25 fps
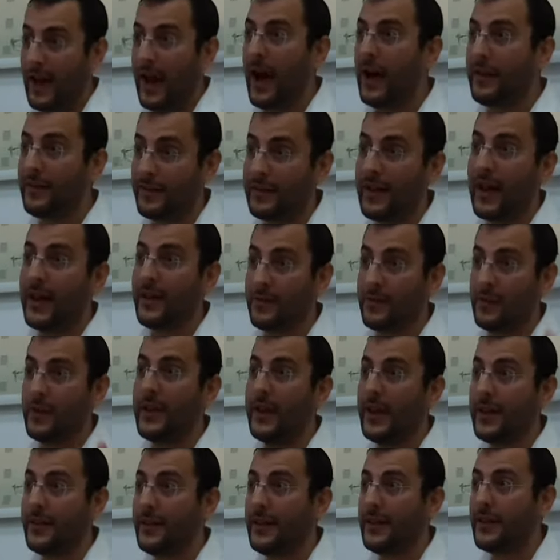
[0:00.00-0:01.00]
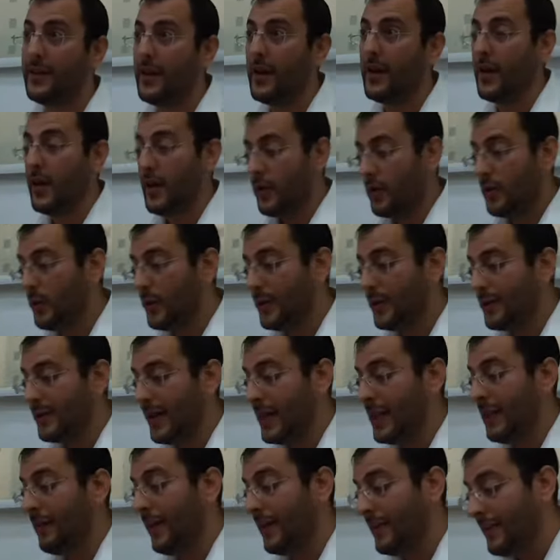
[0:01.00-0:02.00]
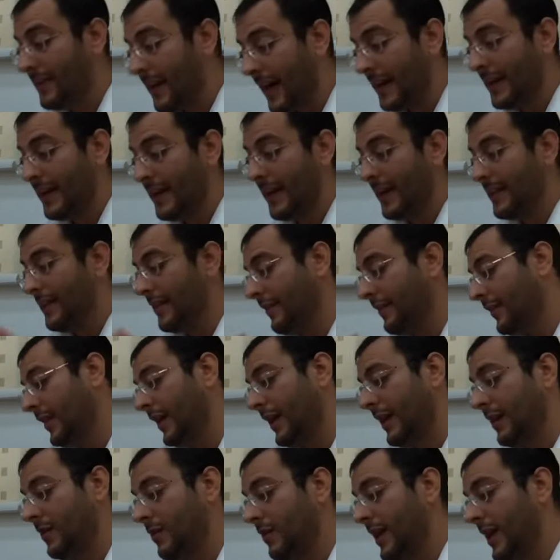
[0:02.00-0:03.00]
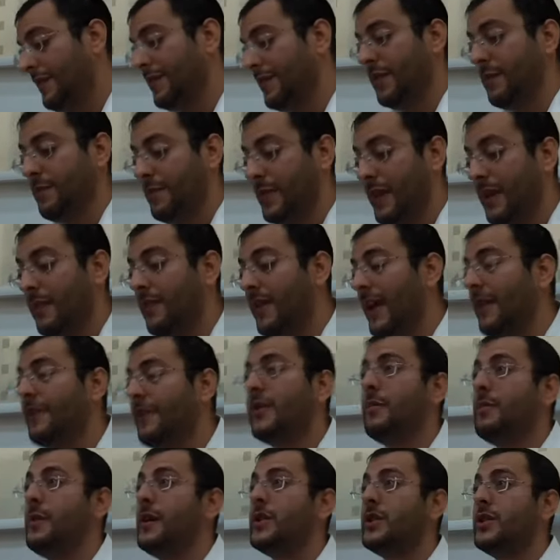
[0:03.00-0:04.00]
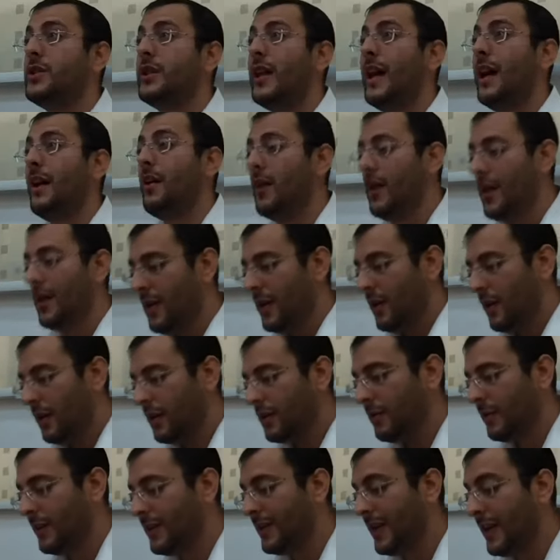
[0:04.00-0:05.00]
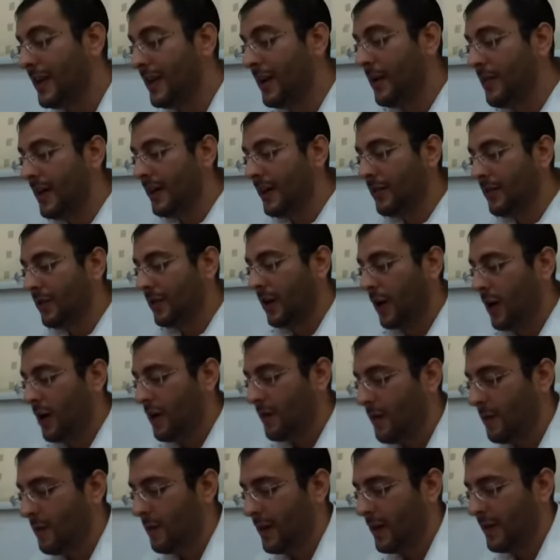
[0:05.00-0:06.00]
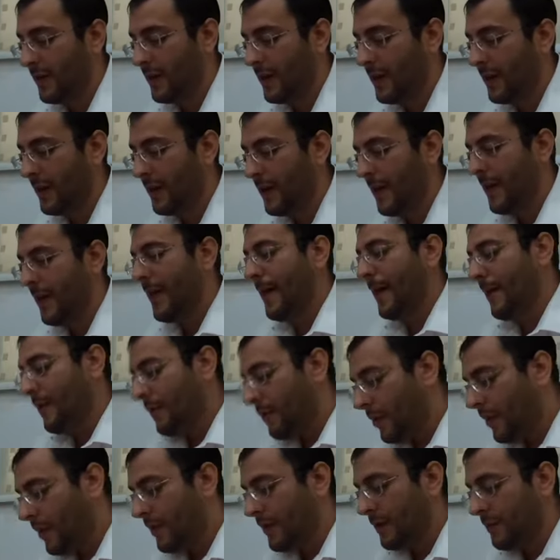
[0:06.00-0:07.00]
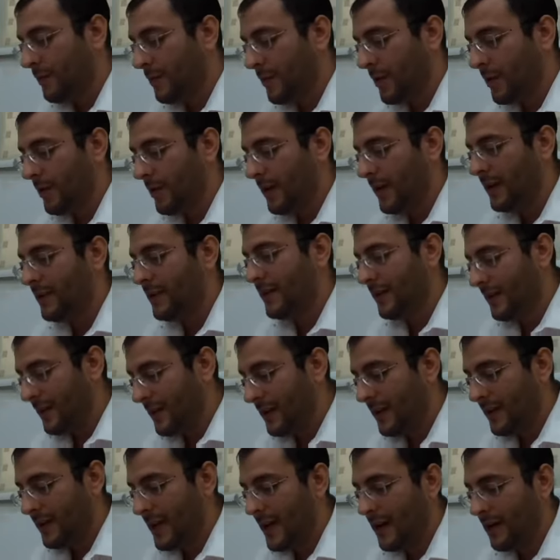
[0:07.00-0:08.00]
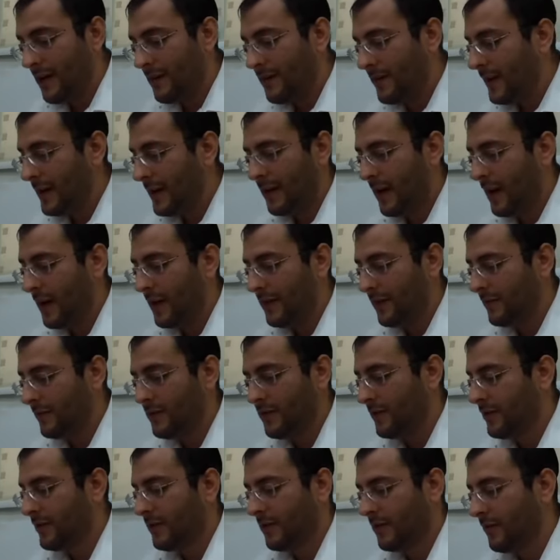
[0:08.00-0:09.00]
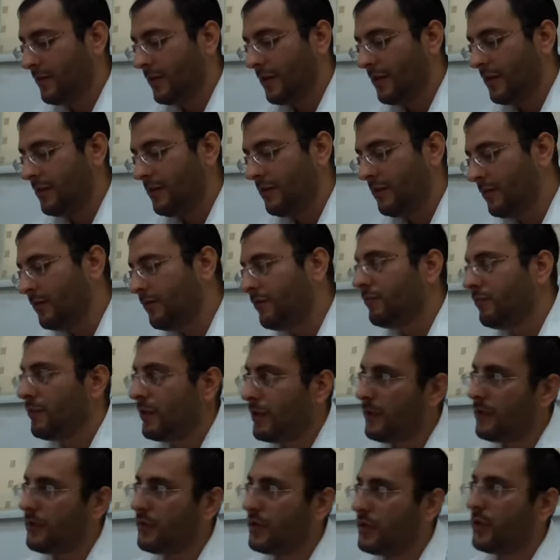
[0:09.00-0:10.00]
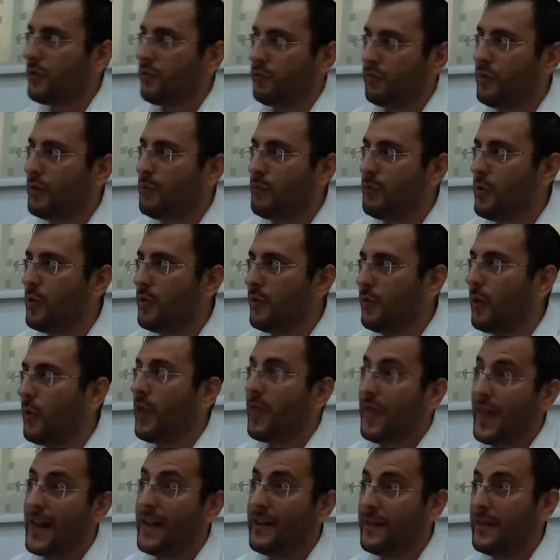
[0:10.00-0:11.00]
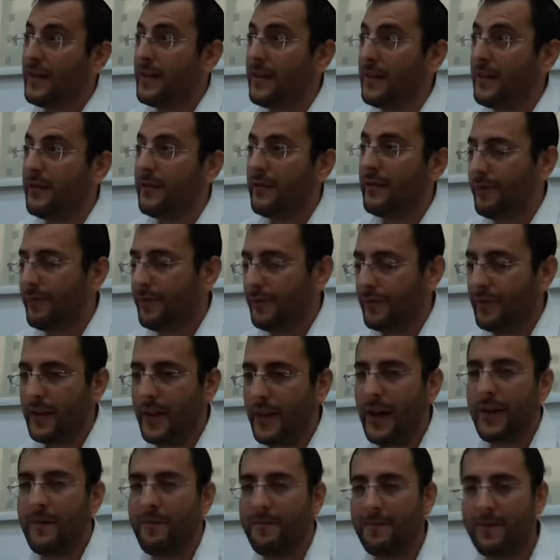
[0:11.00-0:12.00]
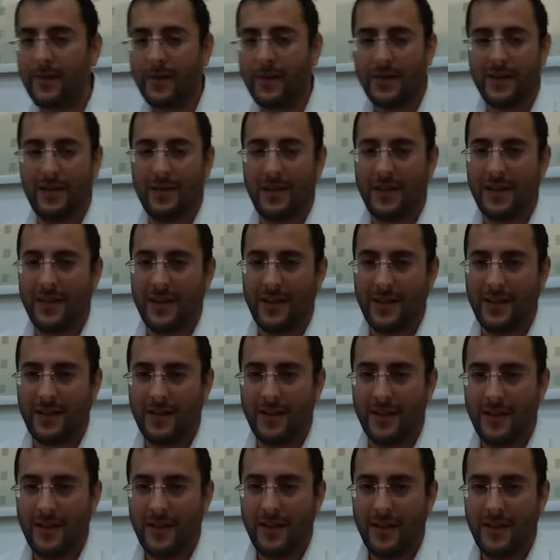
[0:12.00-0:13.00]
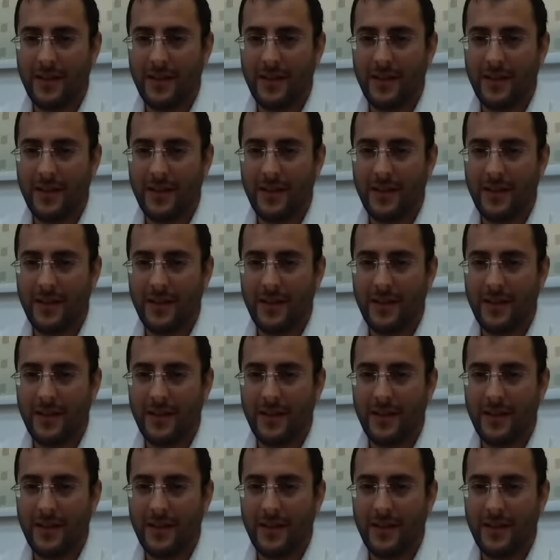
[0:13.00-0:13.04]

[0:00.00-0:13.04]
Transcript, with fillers: undoes what they did. Do we say they've undone it and they've left the, they've left the picture now? Or do we say no, they took over what the what the bore is, and, and they they can't just re just remove what they did. Yeah, sounds like. second.